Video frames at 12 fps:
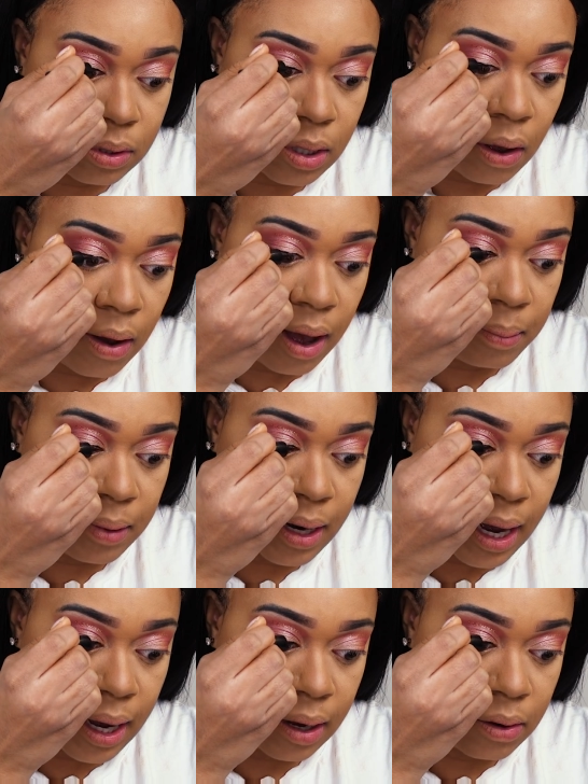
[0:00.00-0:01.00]
so I'm
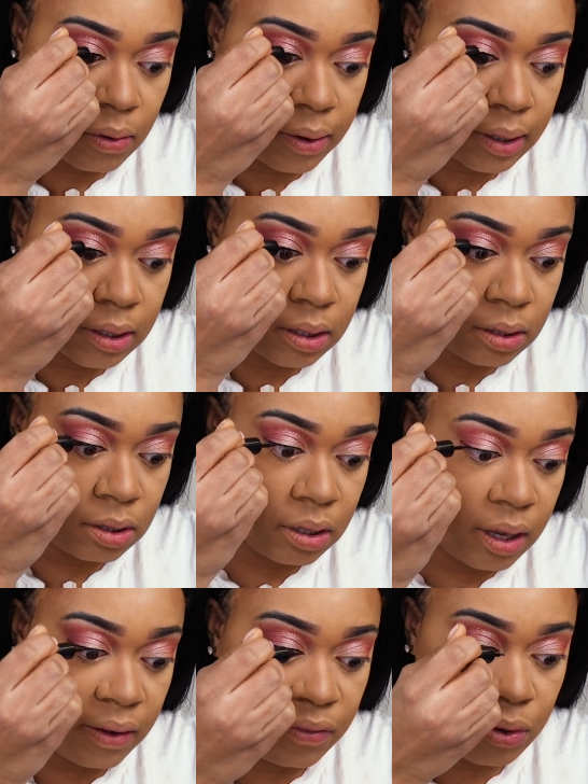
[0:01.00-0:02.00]
not going to
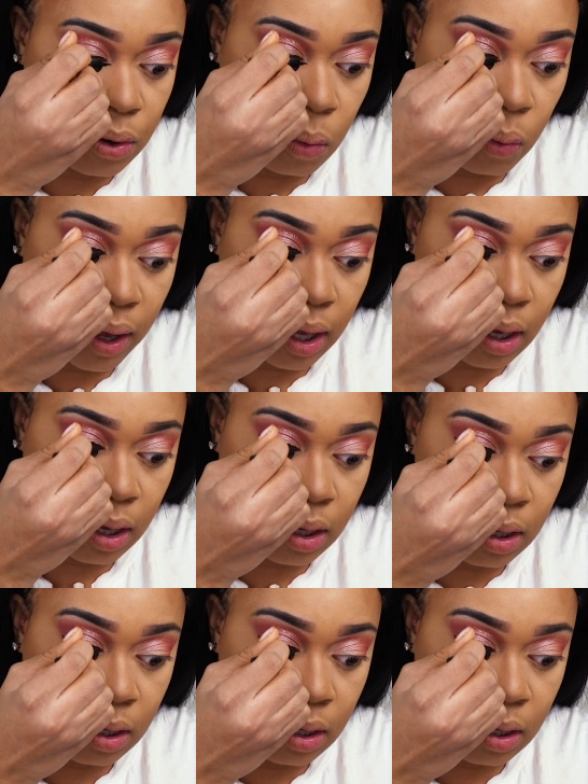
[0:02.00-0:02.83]
give you a wing.